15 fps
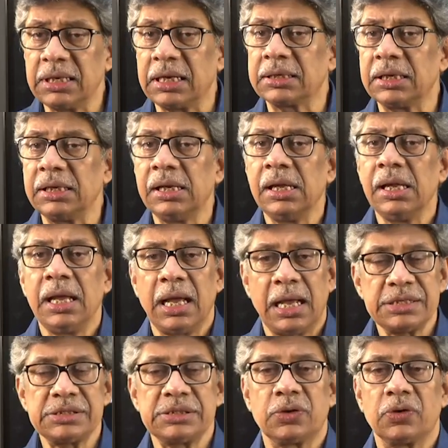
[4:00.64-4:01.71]
that
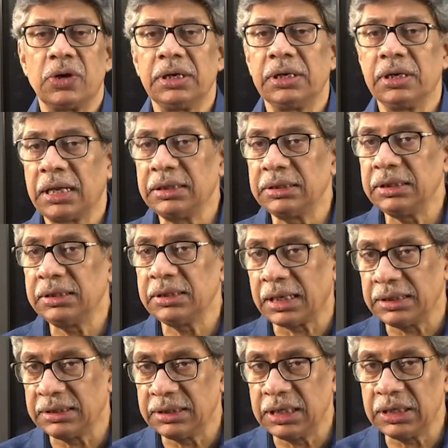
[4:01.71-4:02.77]
asteroid
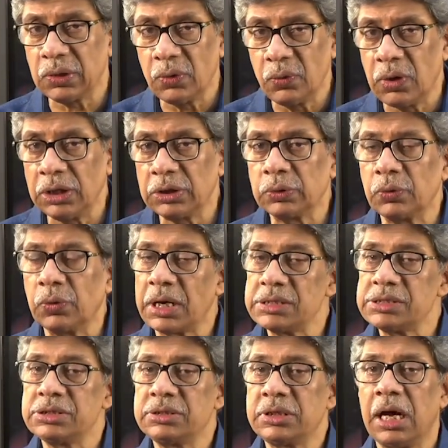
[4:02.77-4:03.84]
1998 OR2
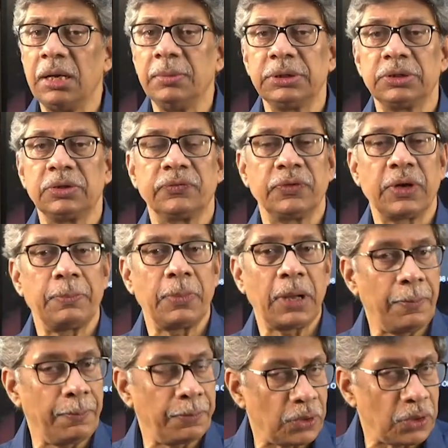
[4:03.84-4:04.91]
has a diameter of
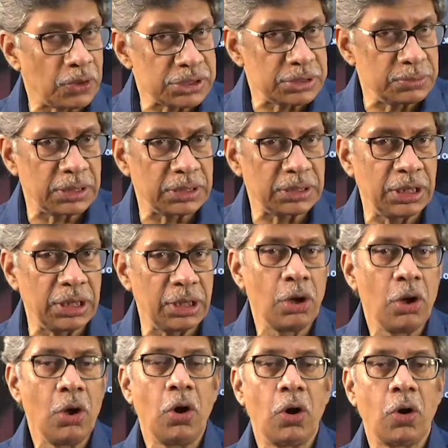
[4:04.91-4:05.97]
approximately
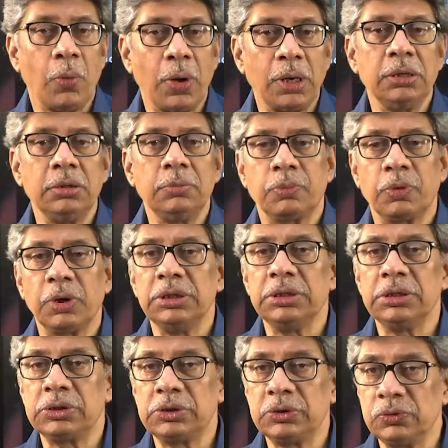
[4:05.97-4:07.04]

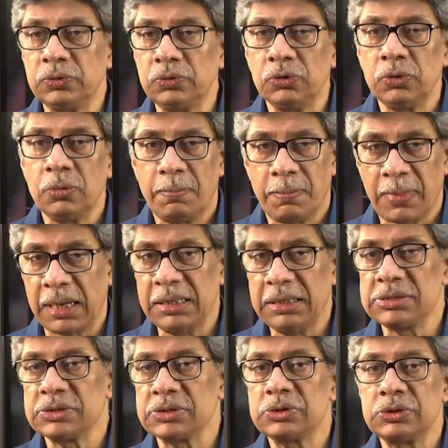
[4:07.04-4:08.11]
1.2
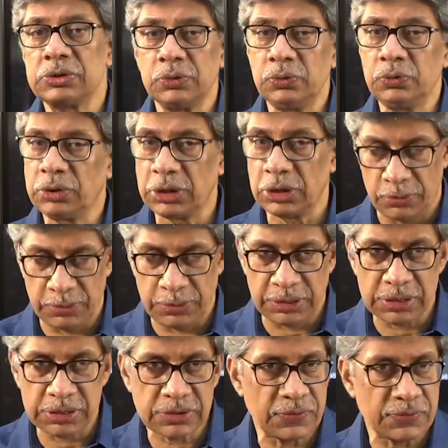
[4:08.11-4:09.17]
miles or 2
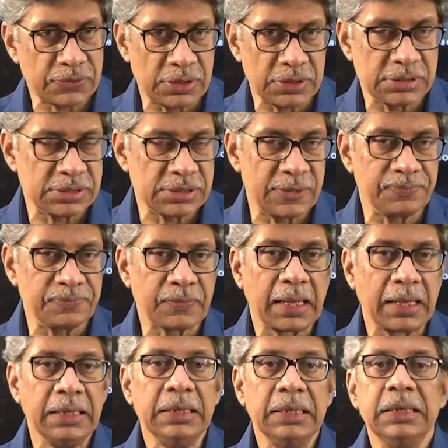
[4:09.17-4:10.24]
kilometers of sorts.
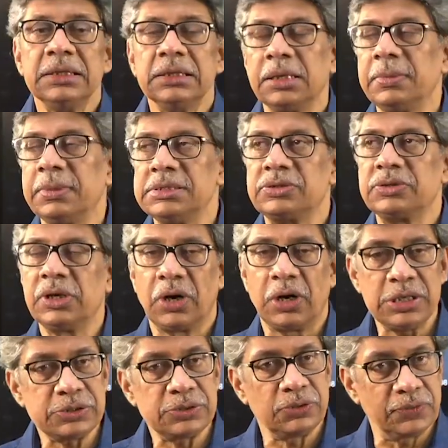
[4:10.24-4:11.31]
The imagery
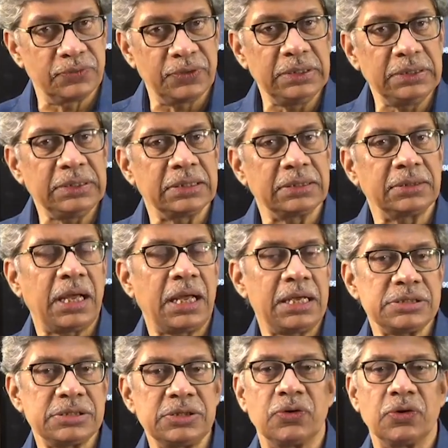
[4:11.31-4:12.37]
also revealed that the
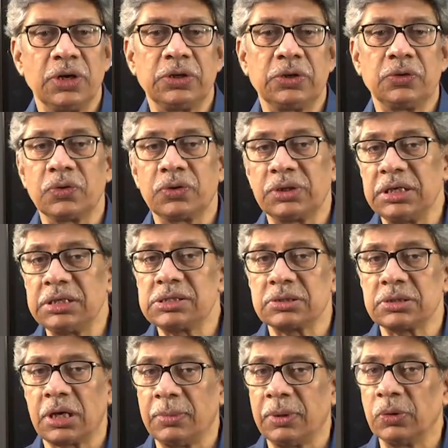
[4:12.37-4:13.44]
asteroid rotates
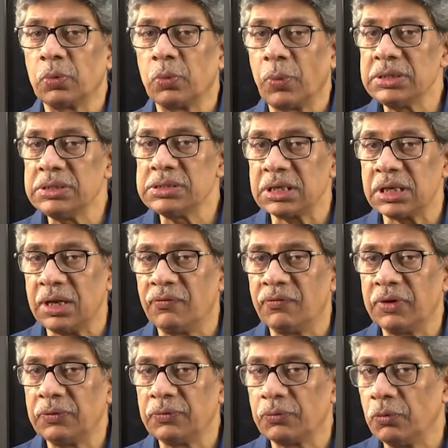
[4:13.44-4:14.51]
about once
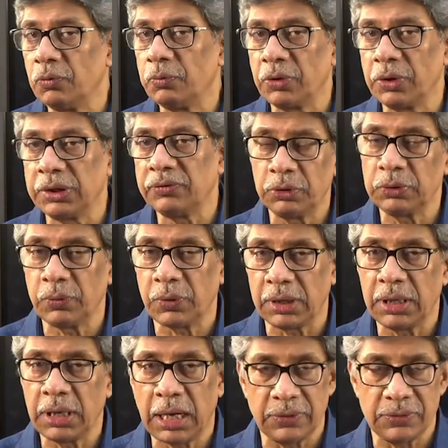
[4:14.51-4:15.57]
every
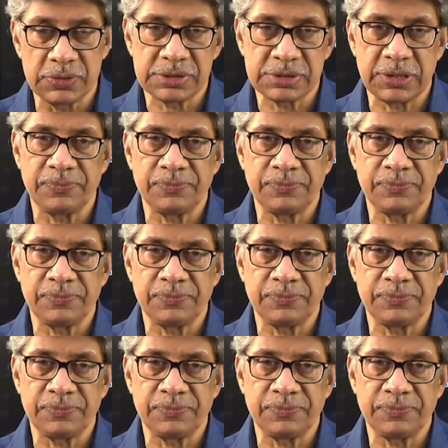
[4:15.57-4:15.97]
4.1 hours.